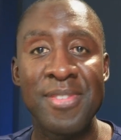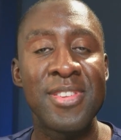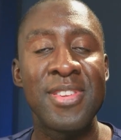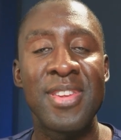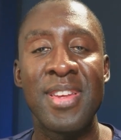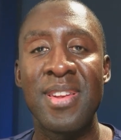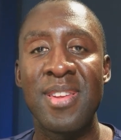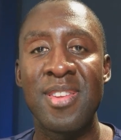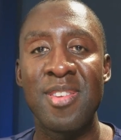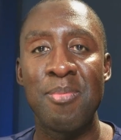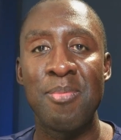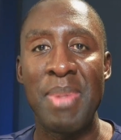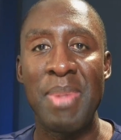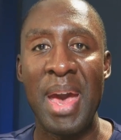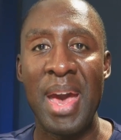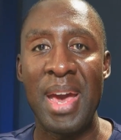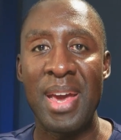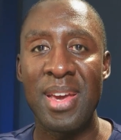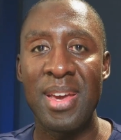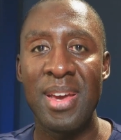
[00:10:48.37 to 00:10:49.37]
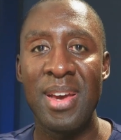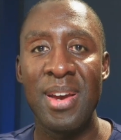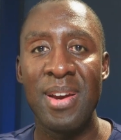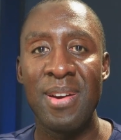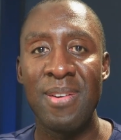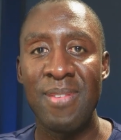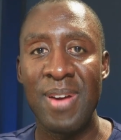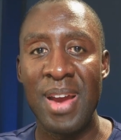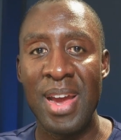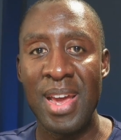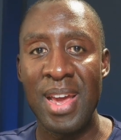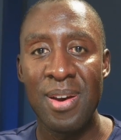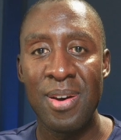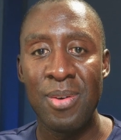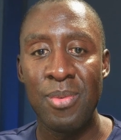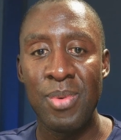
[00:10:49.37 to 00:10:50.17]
cents back, right?